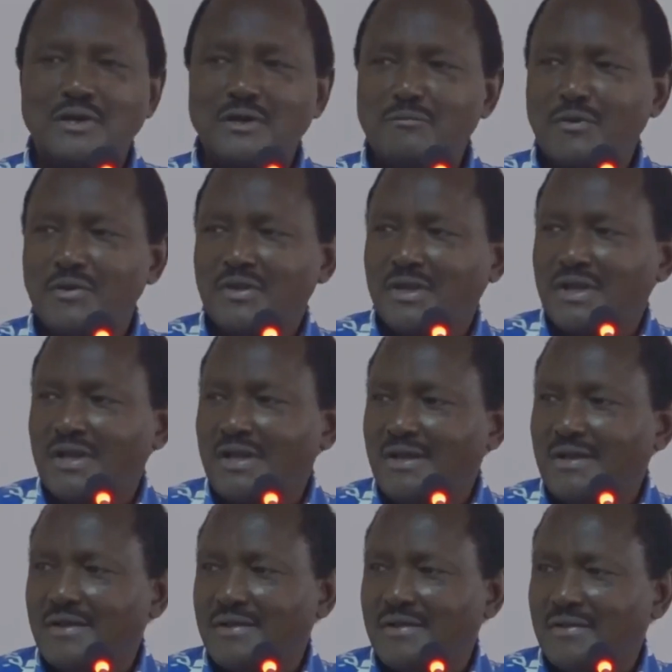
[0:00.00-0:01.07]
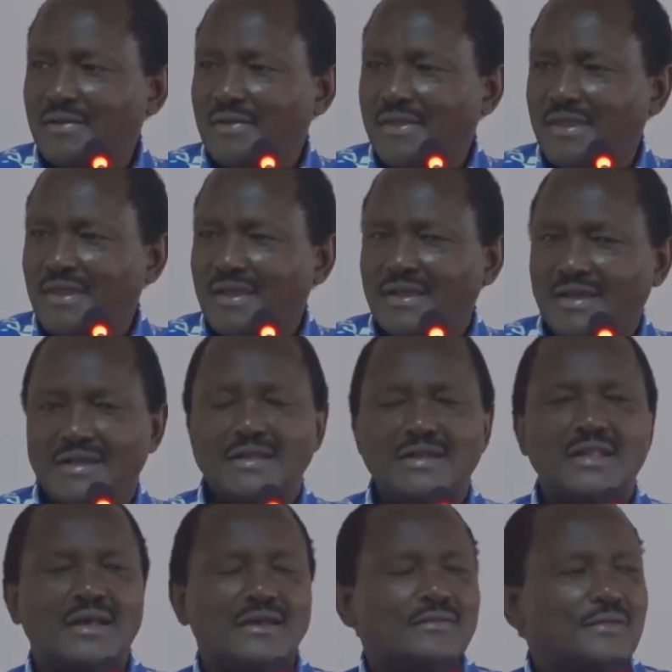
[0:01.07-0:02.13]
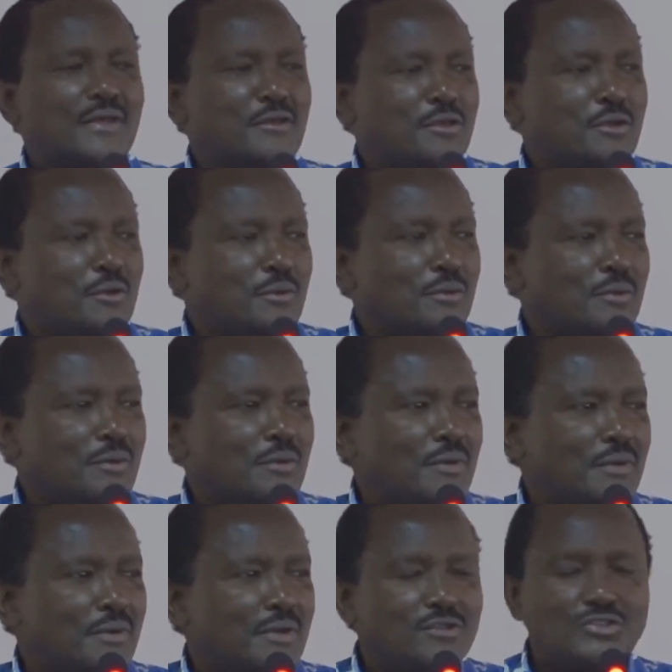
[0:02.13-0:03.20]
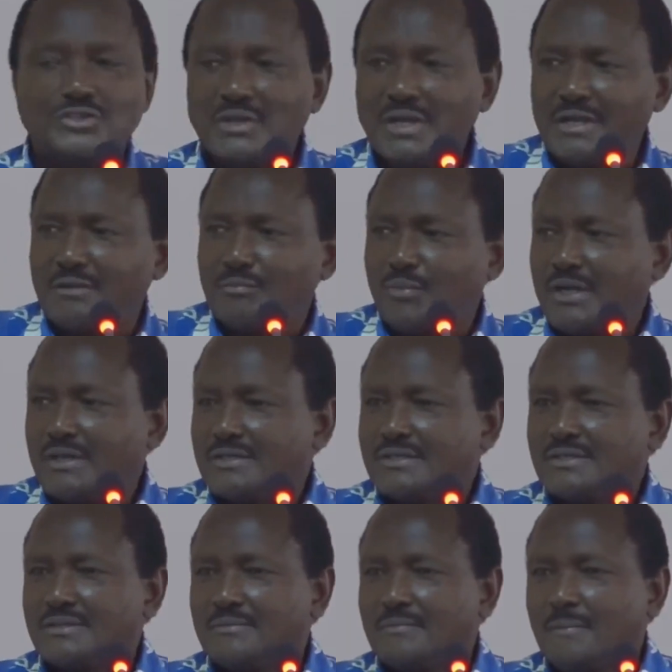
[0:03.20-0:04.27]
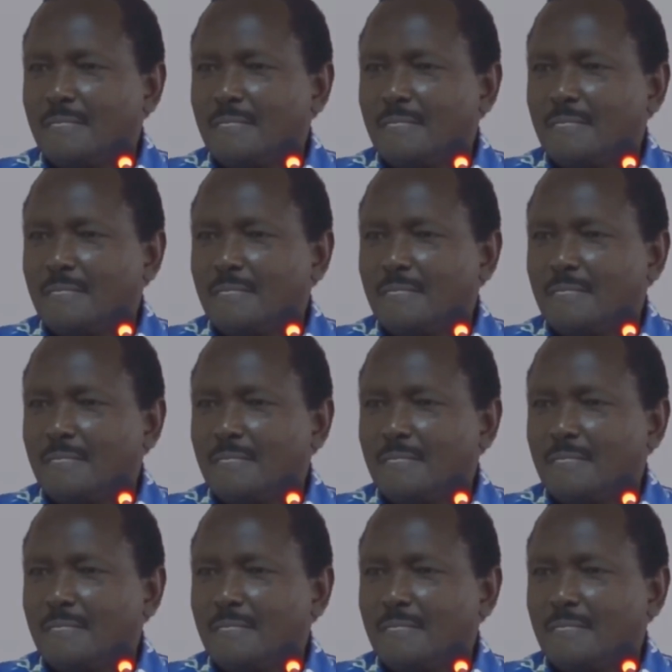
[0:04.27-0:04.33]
America, Canada, thank you, is still in place.